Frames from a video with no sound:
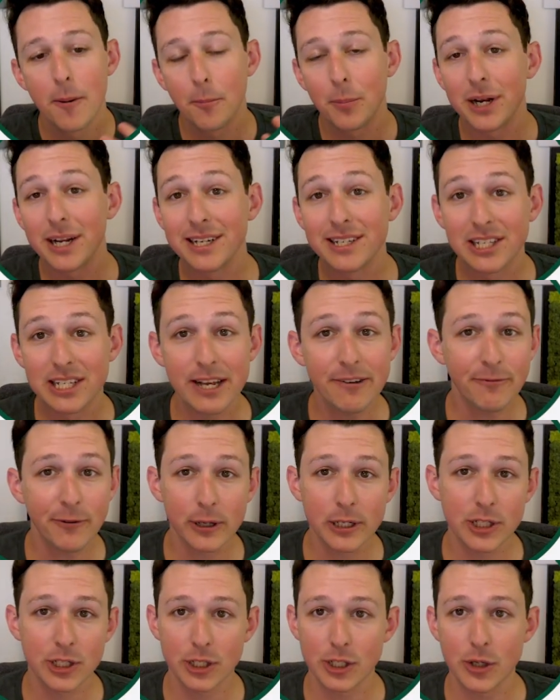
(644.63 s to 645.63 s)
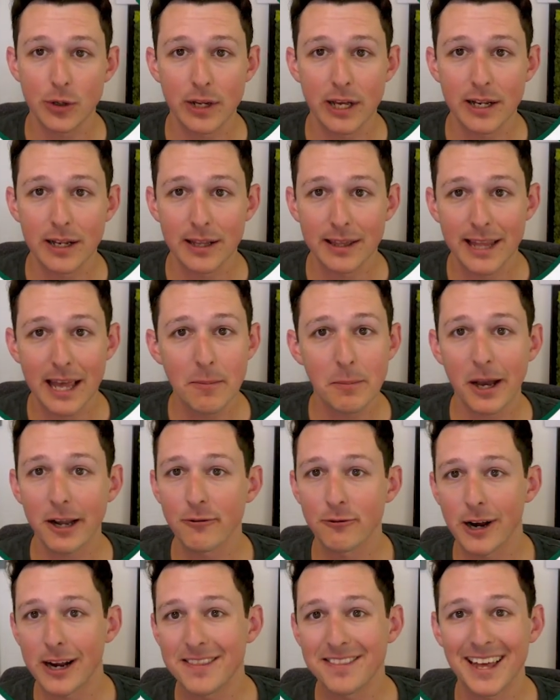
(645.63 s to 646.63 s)
But a different student, they
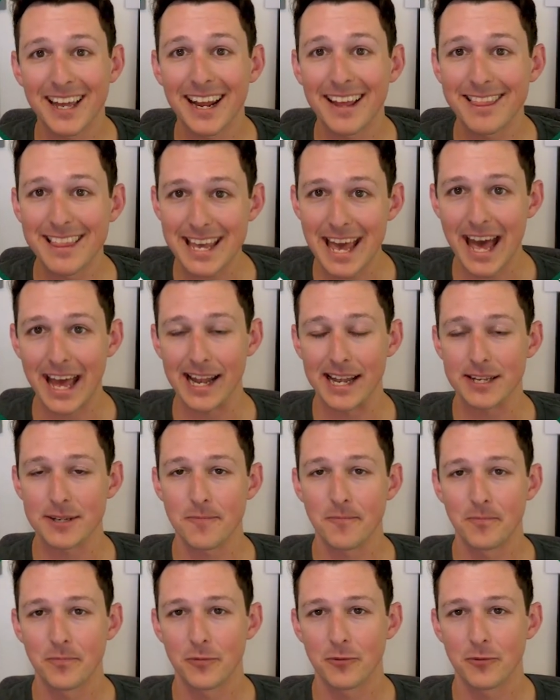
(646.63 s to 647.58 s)
might write that at the end,